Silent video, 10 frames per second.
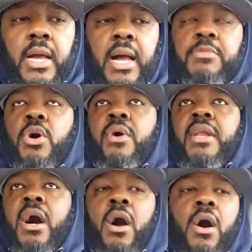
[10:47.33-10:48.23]
I'm going
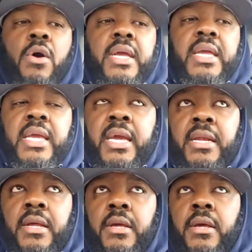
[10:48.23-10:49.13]
all
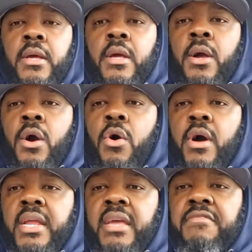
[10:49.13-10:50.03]
in
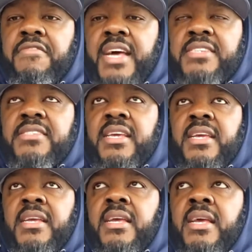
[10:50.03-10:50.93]
on
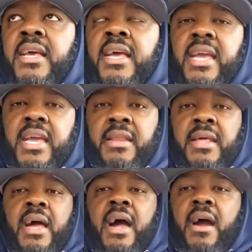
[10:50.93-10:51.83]
investing
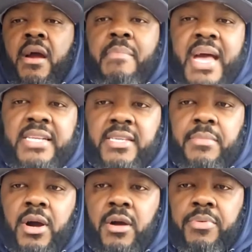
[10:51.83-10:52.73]
in our
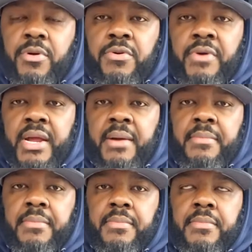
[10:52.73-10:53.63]
basketball program.
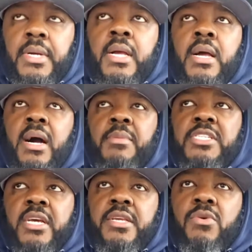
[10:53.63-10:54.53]
I'm gonna
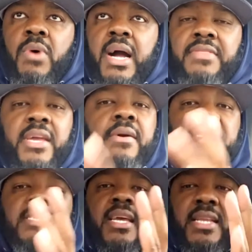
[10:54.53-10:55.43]
tell you why. There
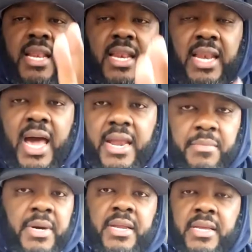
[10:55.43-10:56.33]
is a lot of
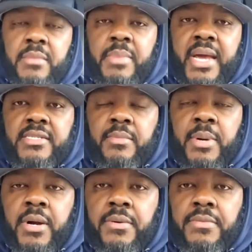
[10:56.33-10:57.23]
money in
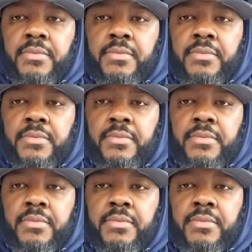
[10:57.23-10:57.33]
basketball.